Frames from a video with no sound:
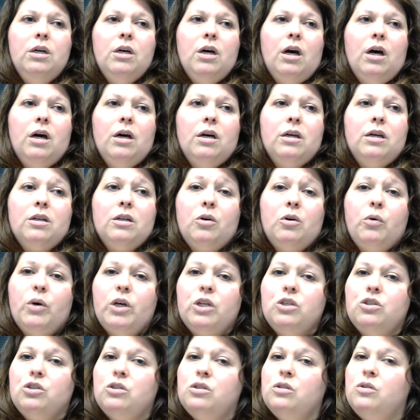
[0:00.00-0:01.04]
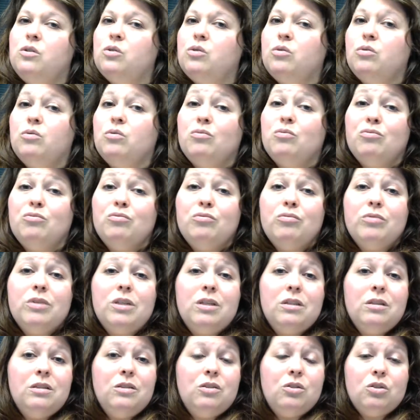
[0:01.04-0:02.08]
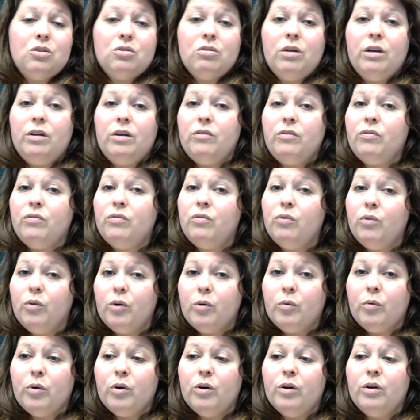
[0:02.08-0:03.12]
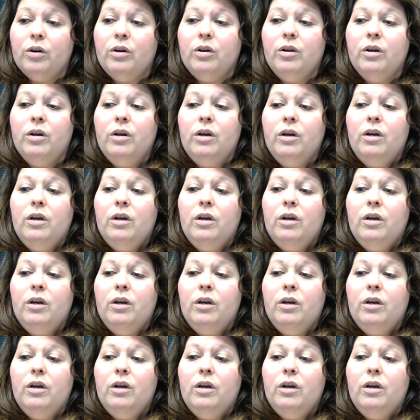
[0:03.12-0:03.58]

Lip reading: The questions are really straightforward,